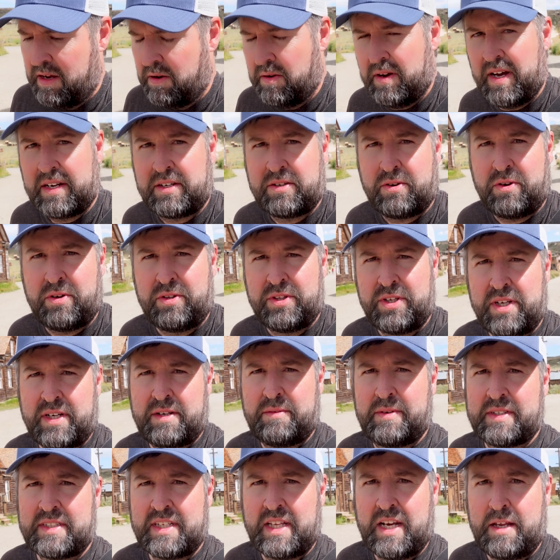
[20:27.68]
Well, I told you
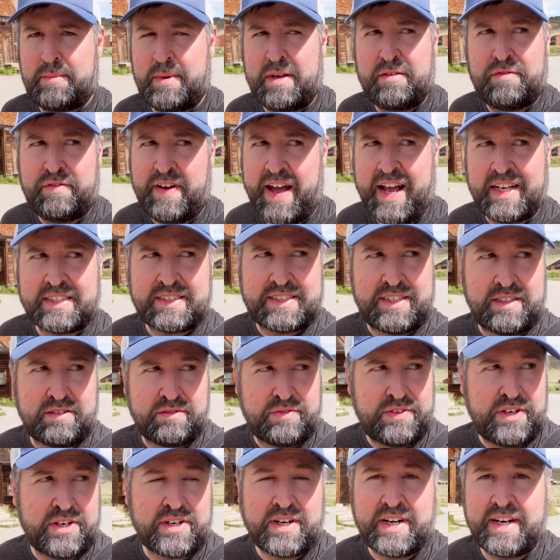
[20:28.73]
it was gonna be fast and
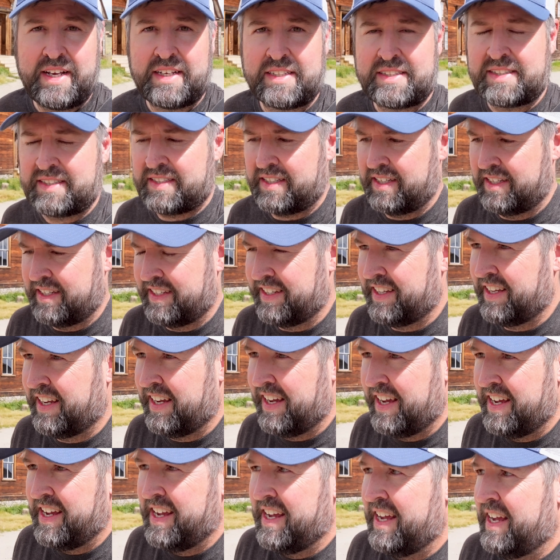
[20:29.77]
furious.
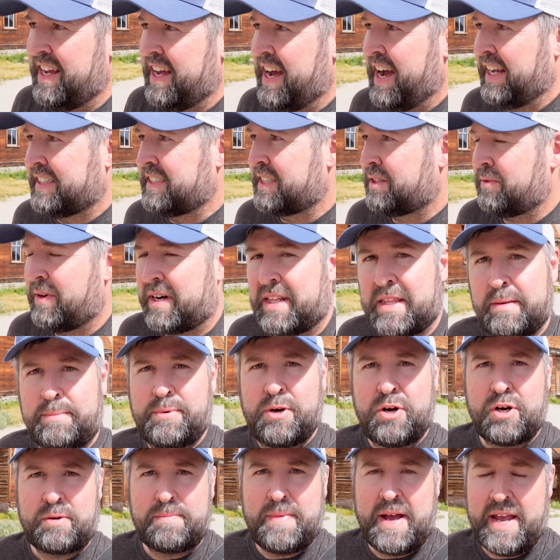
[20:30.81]
I just wanted to
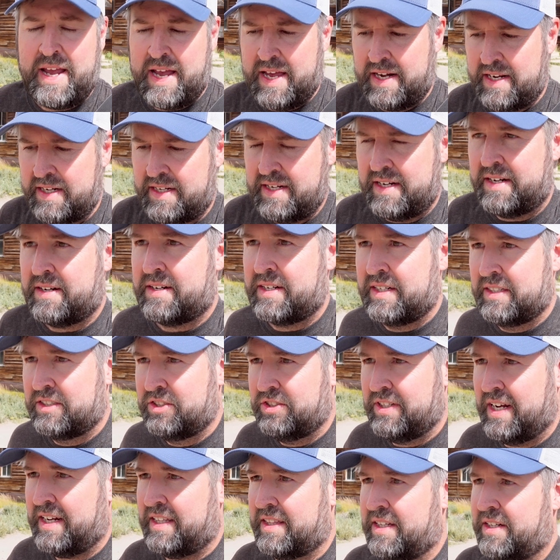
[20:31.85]
poke my head in here and
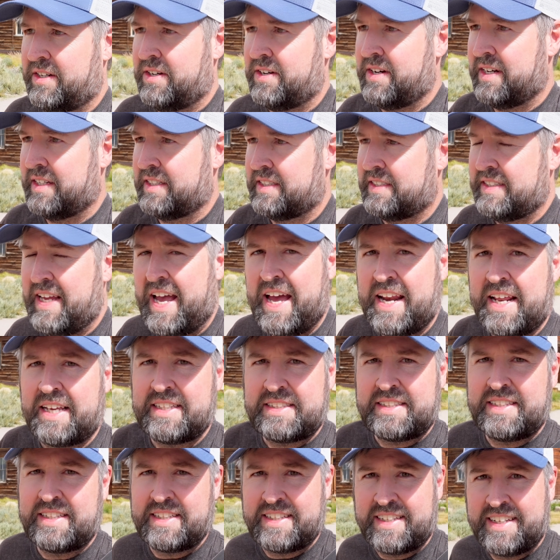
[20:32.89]
check the current
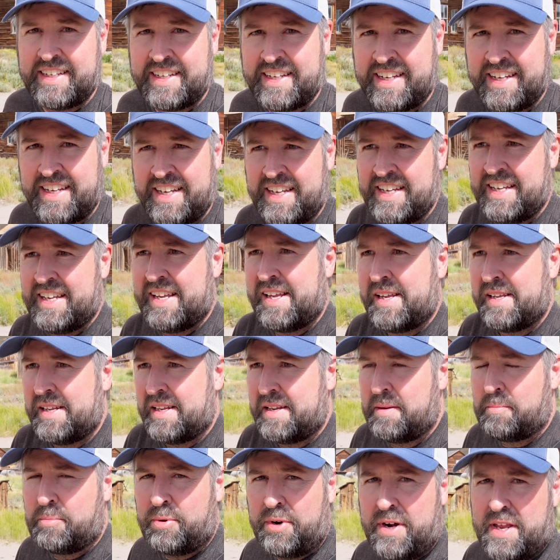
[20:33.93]
status
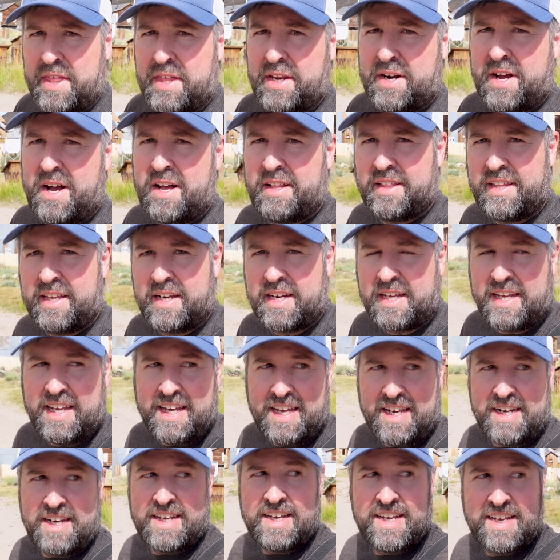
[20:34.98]
and breathe it all in
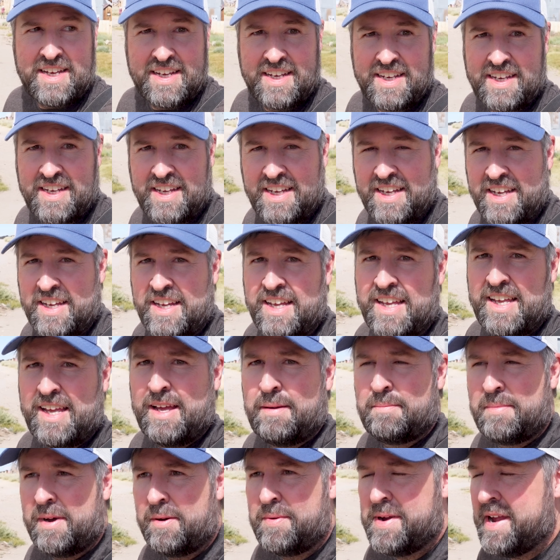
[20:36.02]
again.
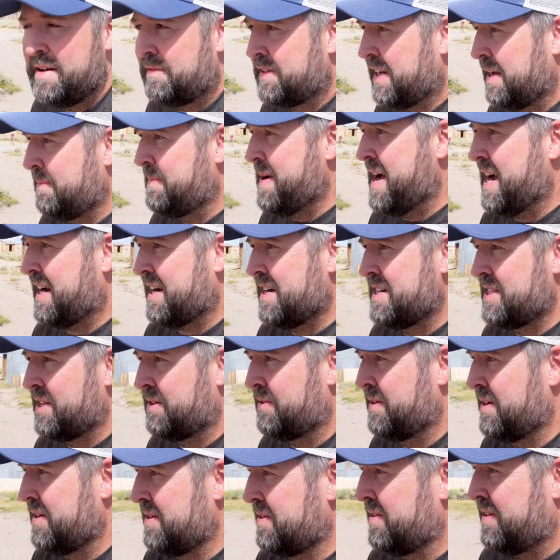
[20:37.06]
But we have to get back on the
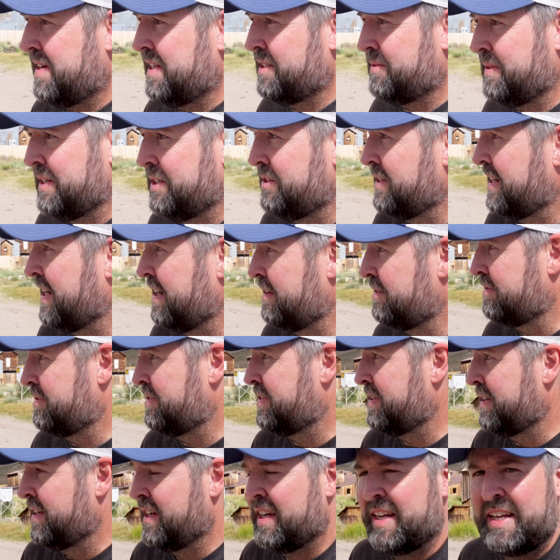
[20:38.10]
road because we do
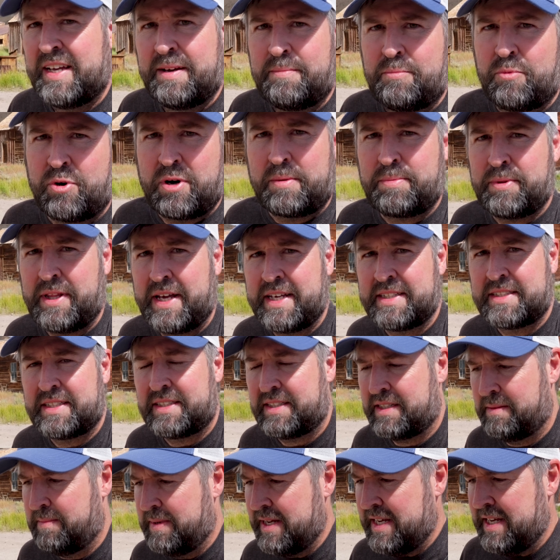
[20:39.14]
have more
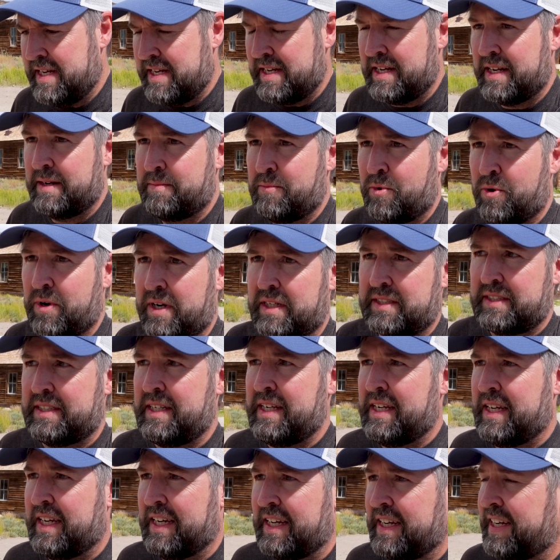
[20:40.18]
places to be and more to
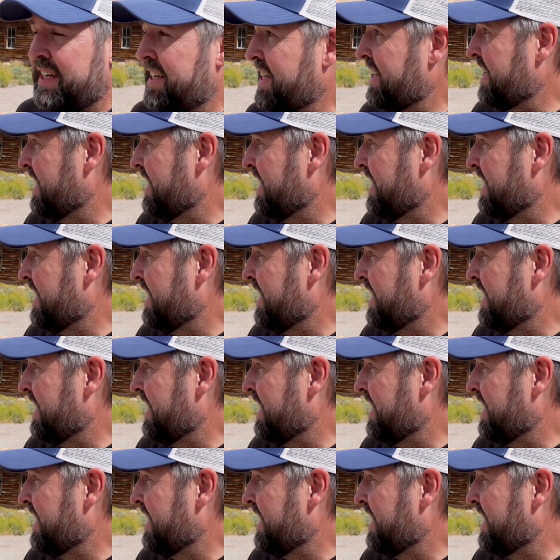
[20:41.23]
see.